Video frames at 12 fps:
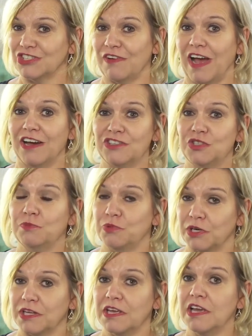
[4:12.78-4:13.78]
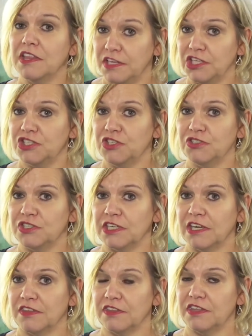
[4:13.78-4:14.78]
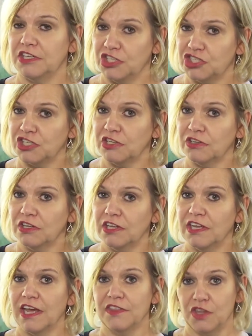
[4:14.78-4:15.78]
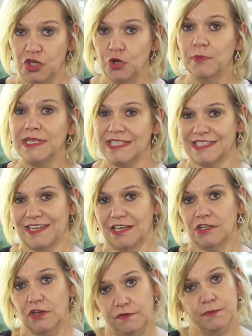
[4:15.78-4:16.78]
of how to bring these two together, the digital and the human side of a